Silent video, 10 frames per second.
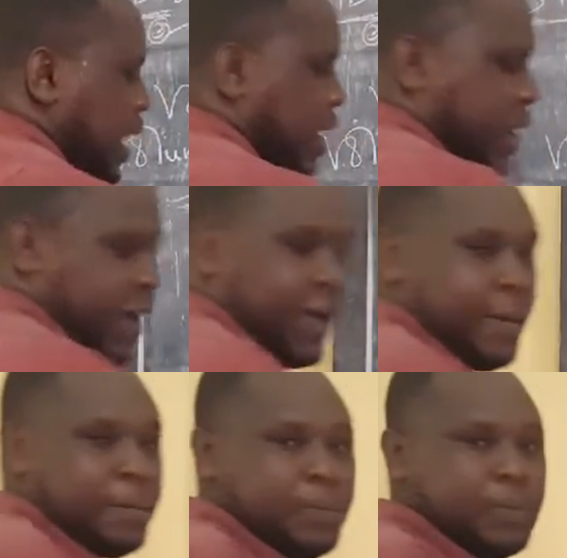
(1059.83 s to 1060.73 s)
area
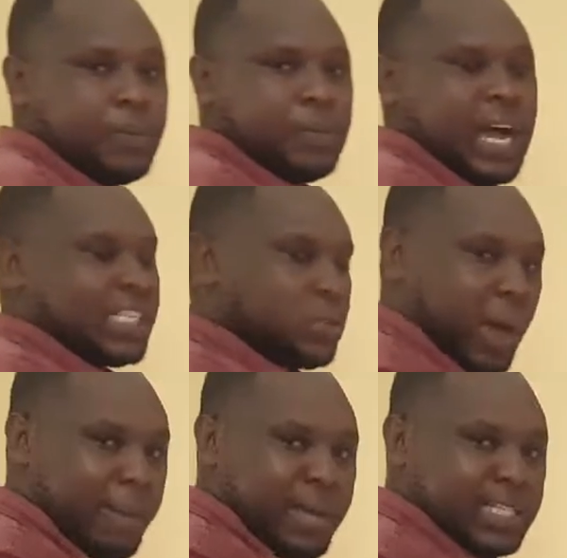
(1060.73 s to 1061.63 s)
here. A
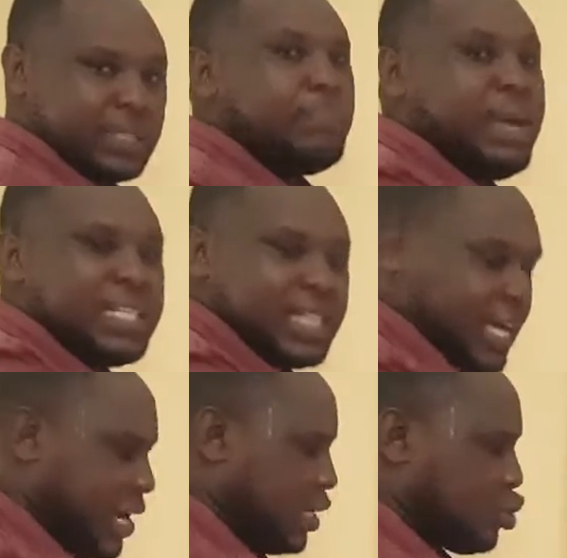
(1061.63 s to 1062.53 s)
square base
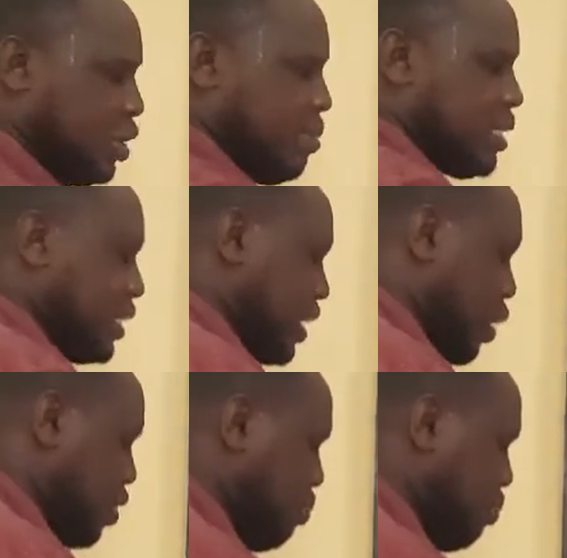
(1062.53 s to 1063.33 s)
area. So the base area will